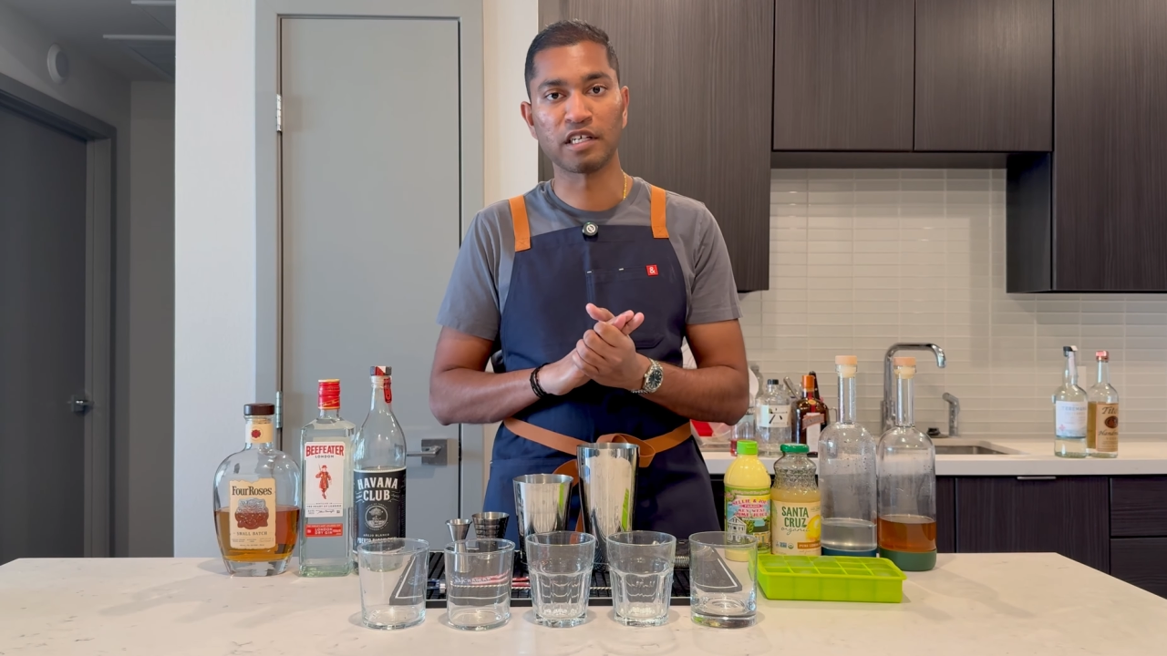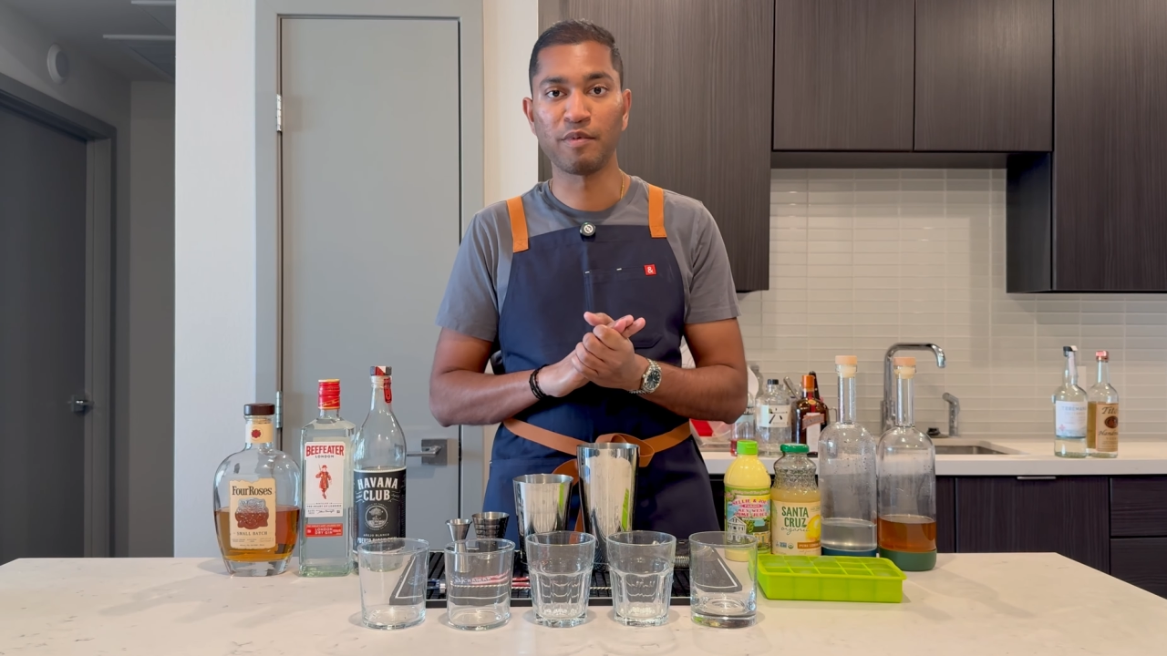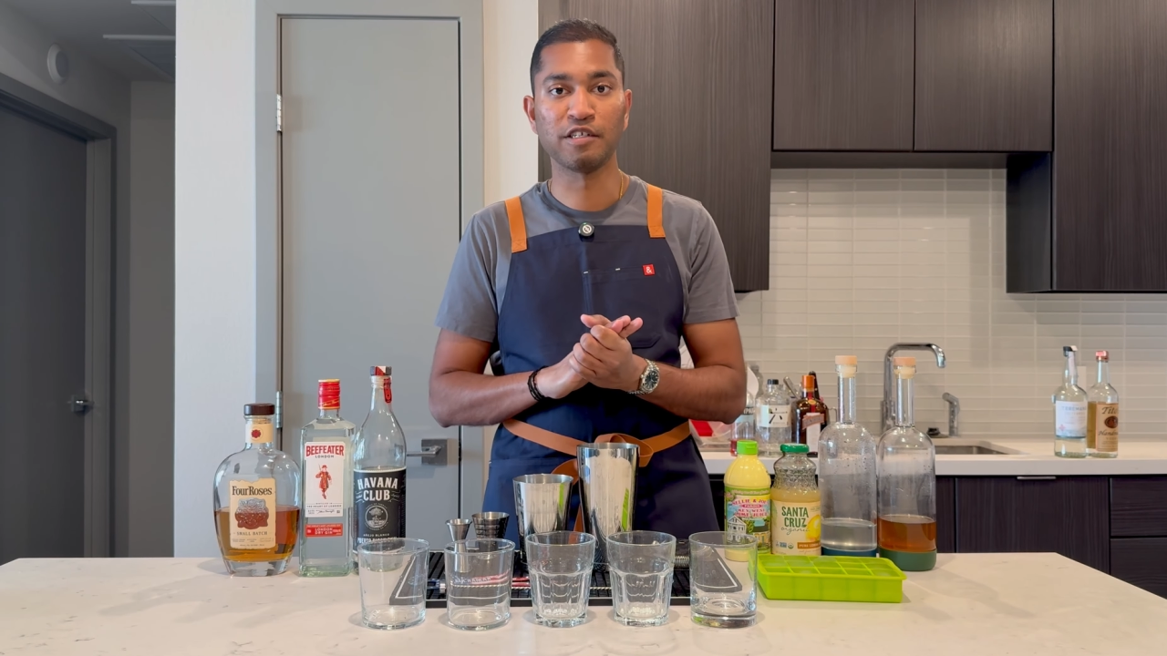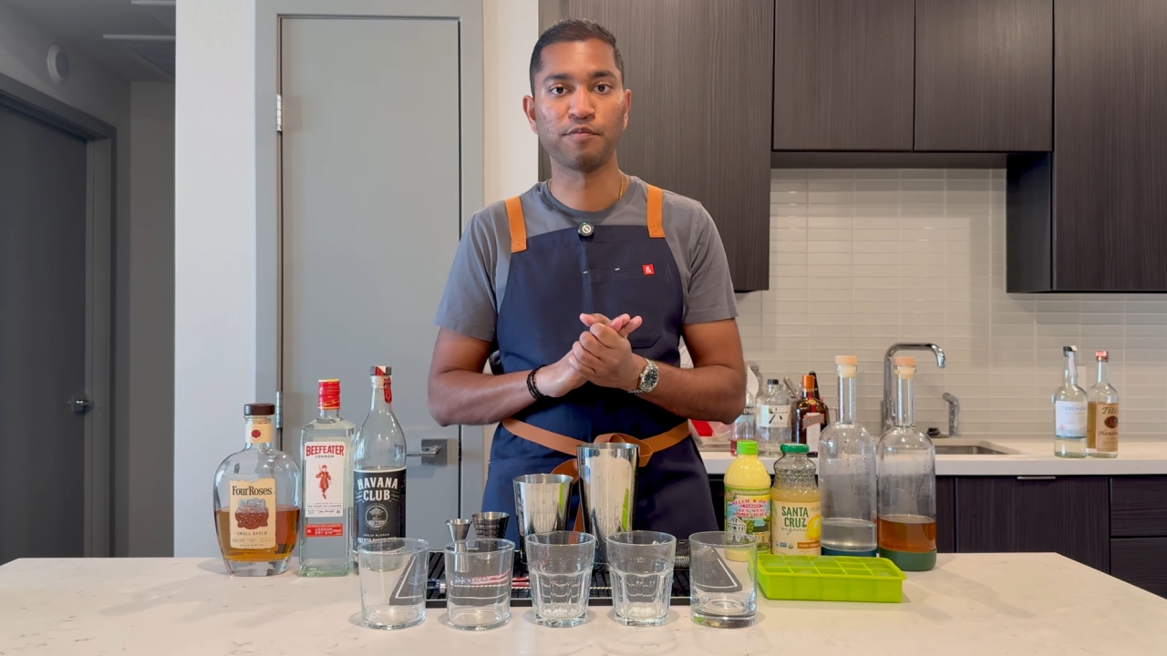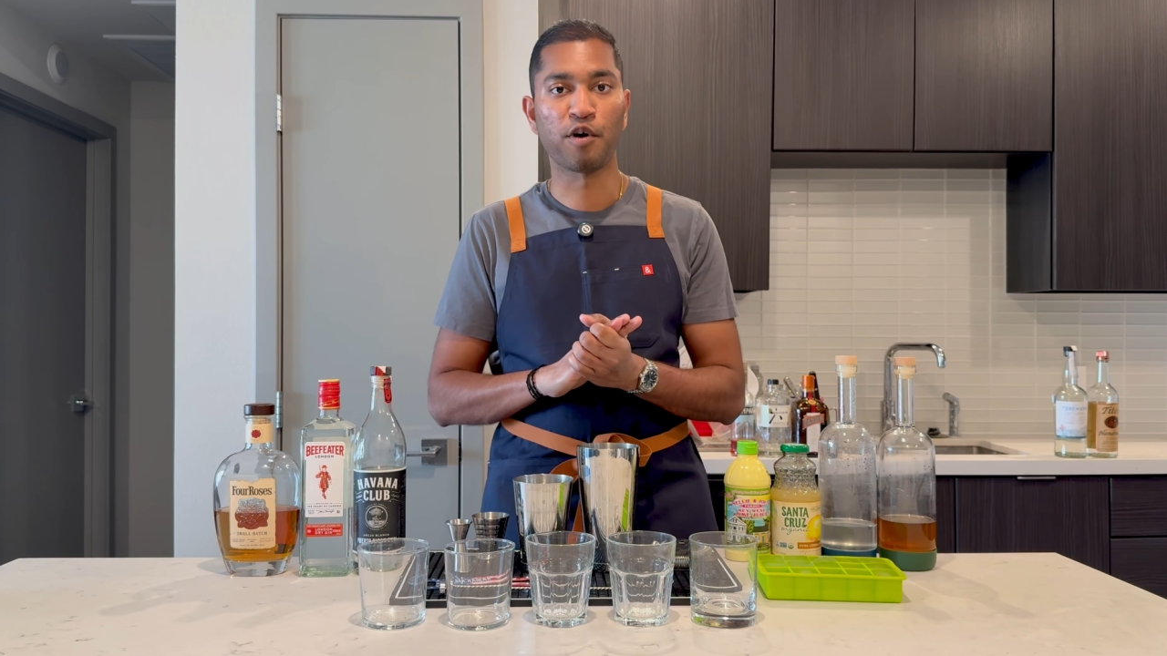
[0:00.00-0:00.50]

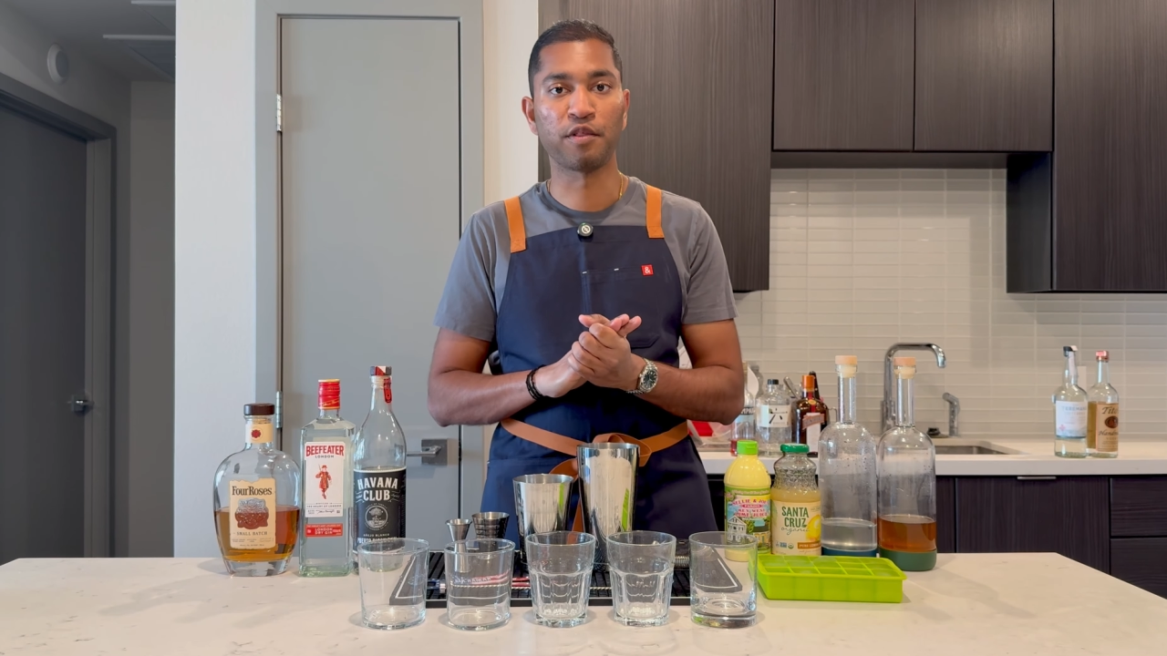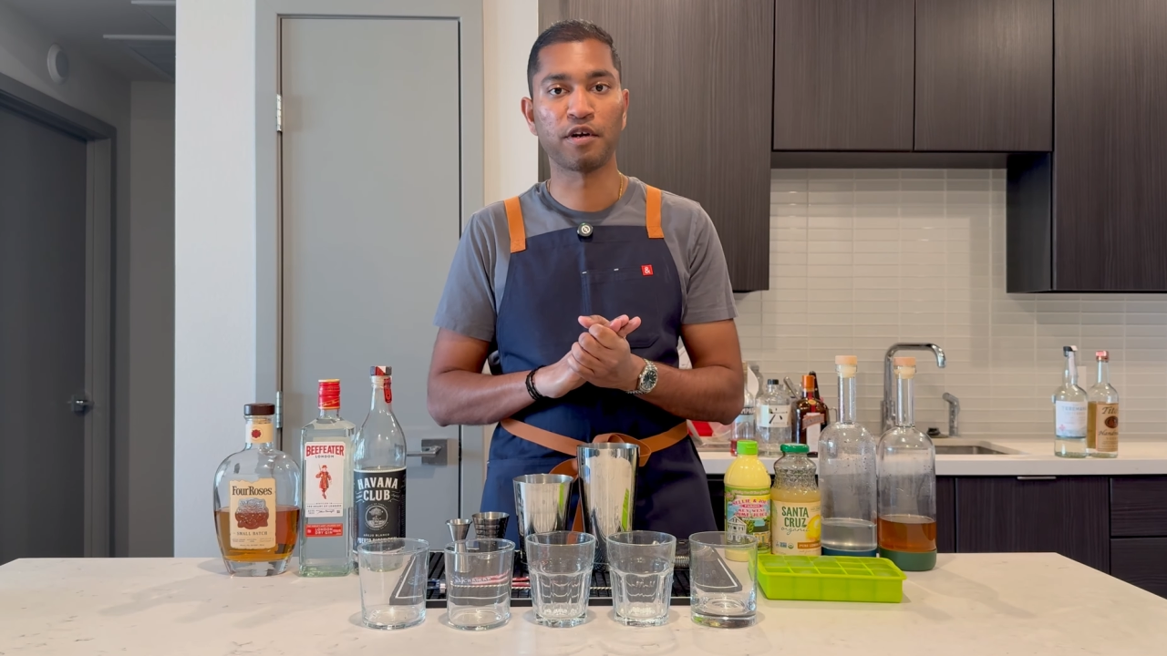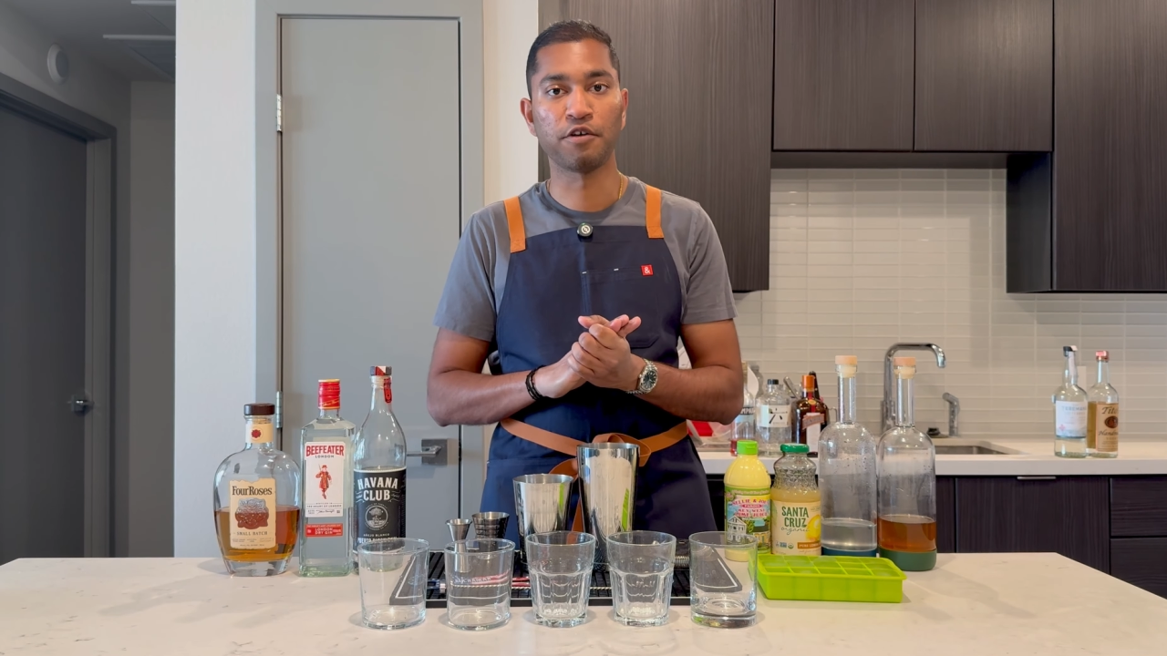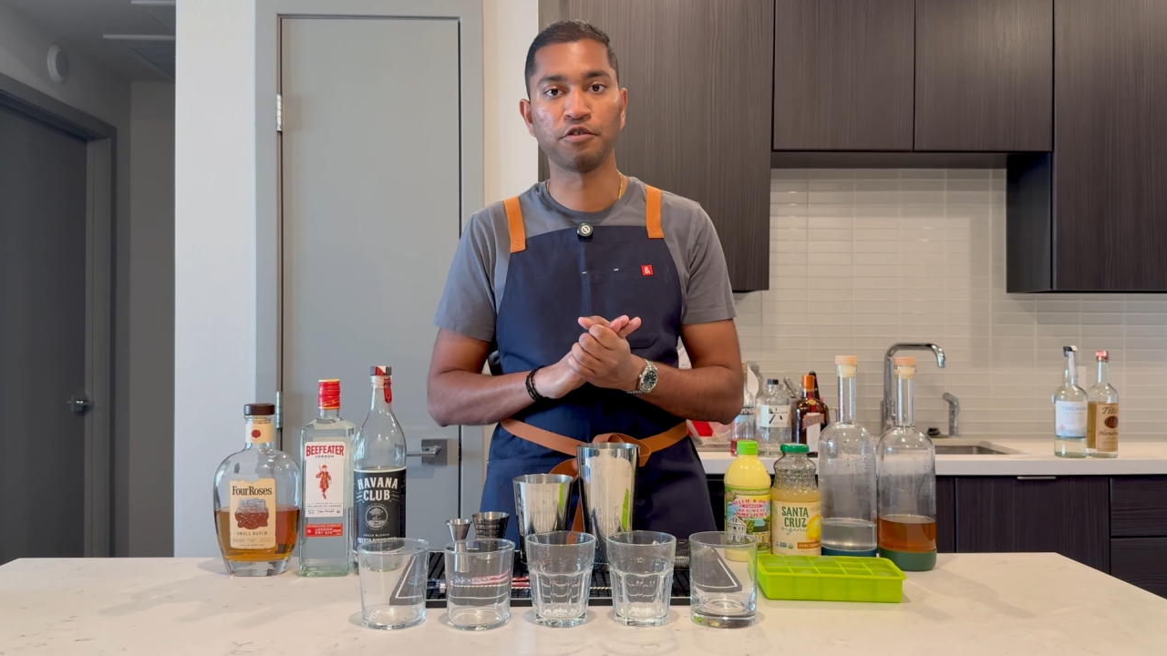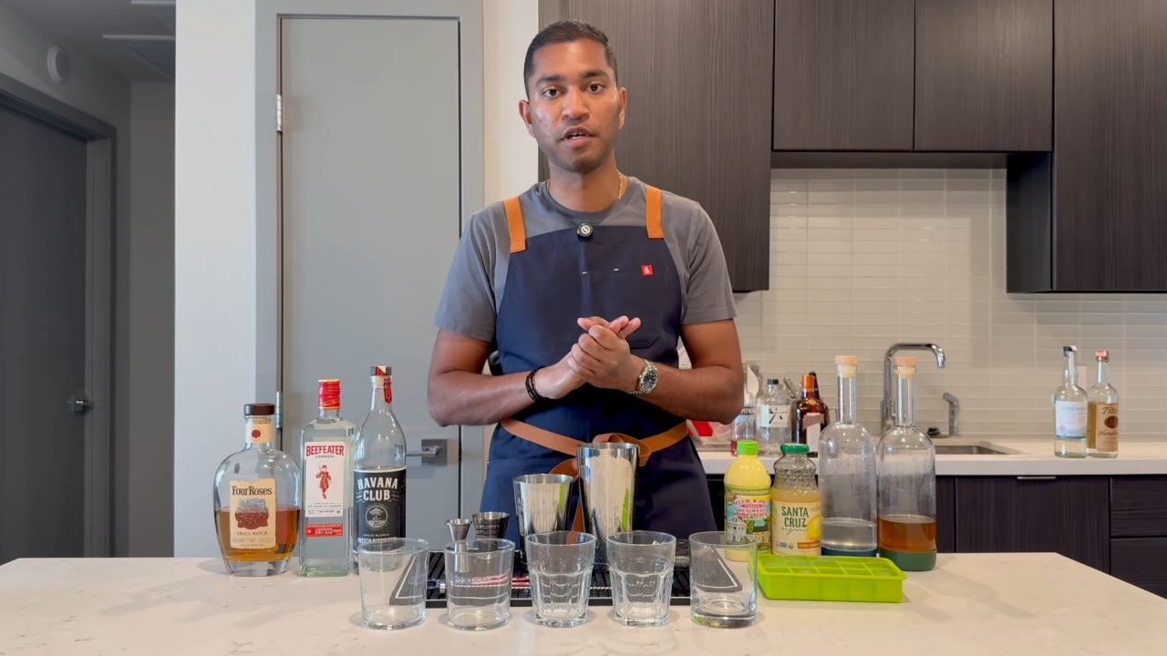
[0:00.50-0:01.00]
expensive part of the
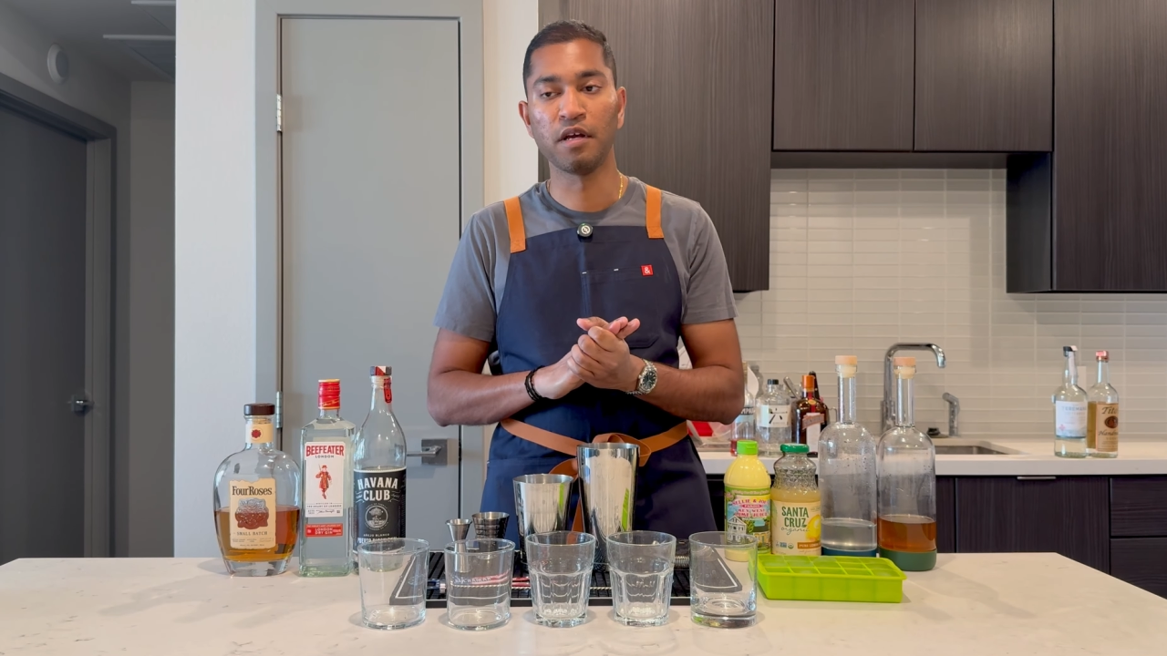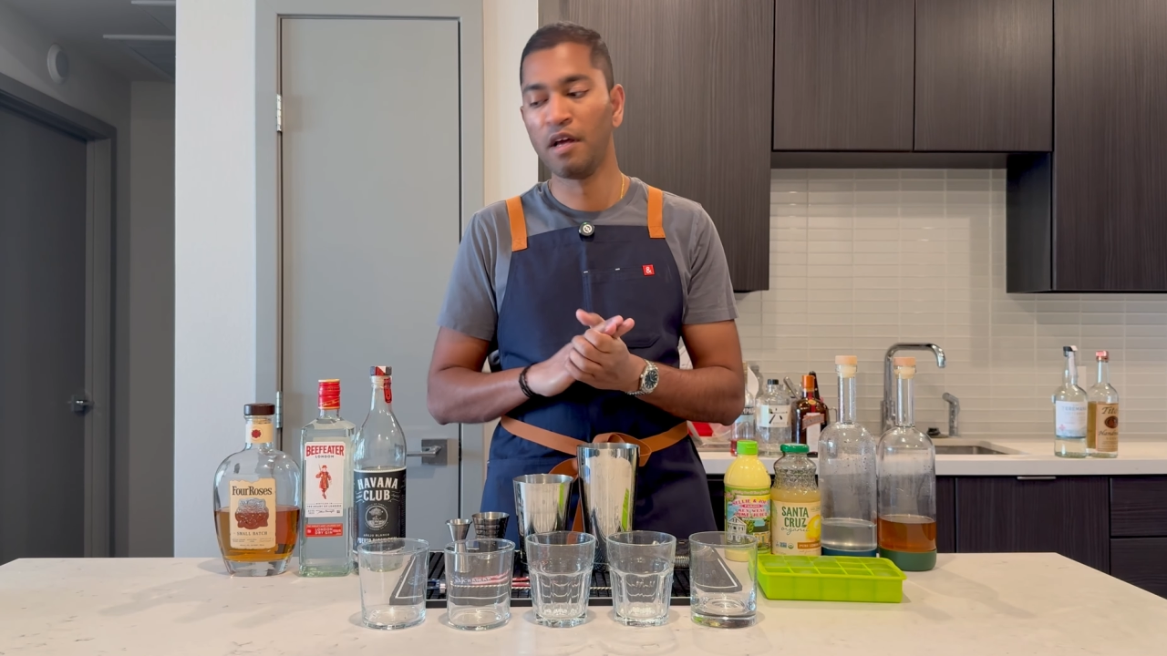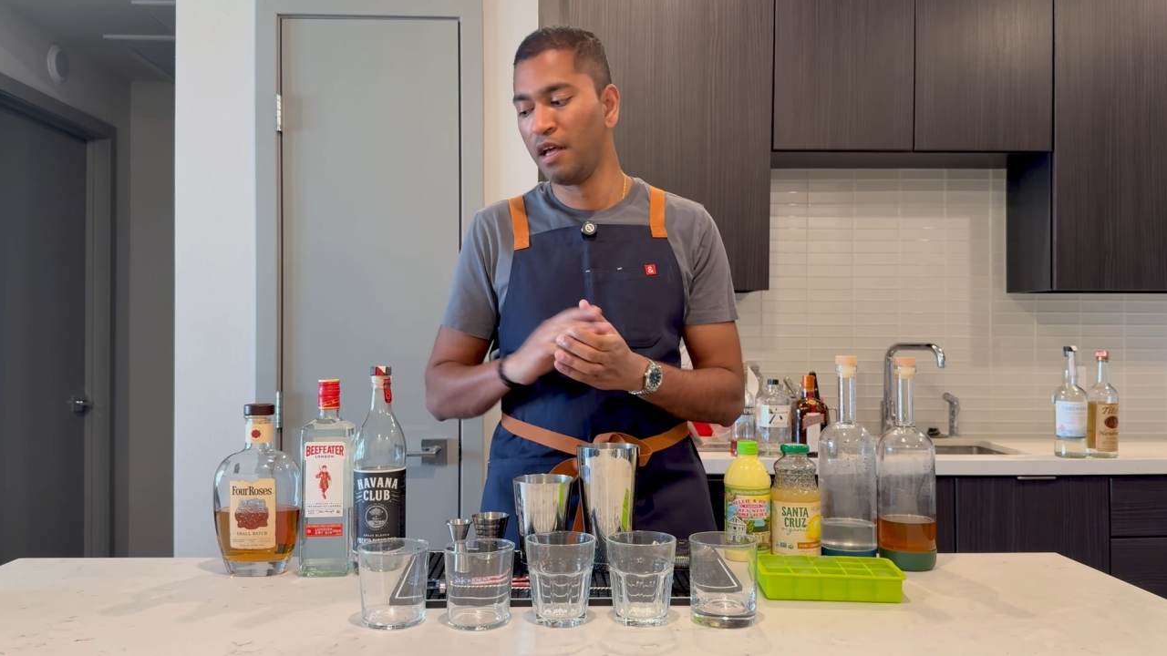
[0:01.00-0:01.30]
country,